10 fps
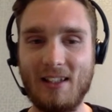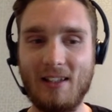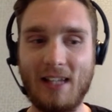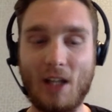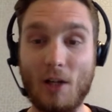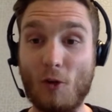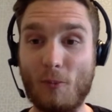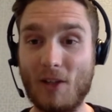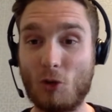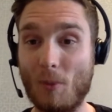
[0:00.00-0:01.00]
they kind of offered
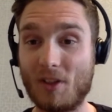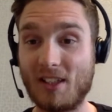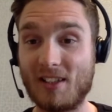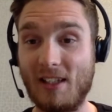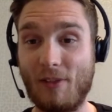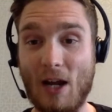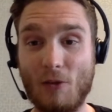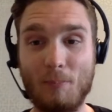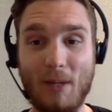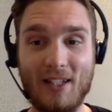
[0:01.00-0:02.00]
me a job at
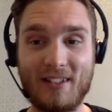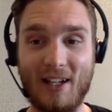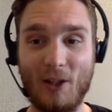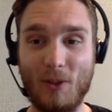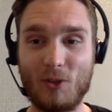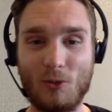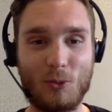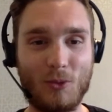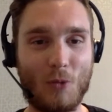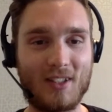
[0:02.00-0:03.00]
16,000 base salary, which was,
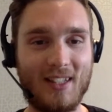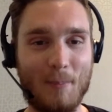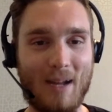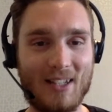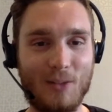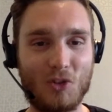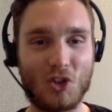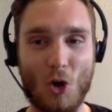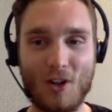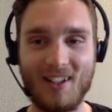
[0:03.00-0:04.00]
was obviously a massive
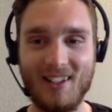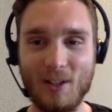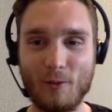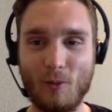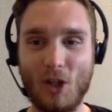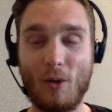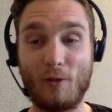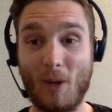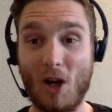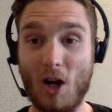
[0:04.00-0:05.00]
shock from going
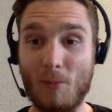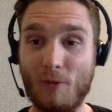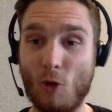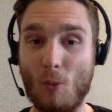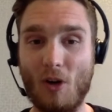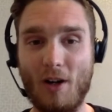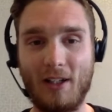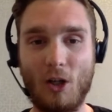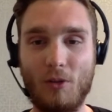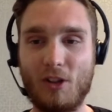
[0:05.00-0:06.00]
from a high performer earning
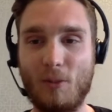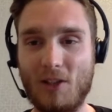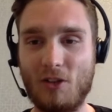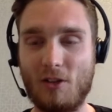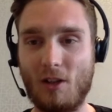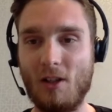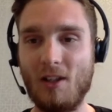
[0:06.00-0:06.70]
loads of commission to,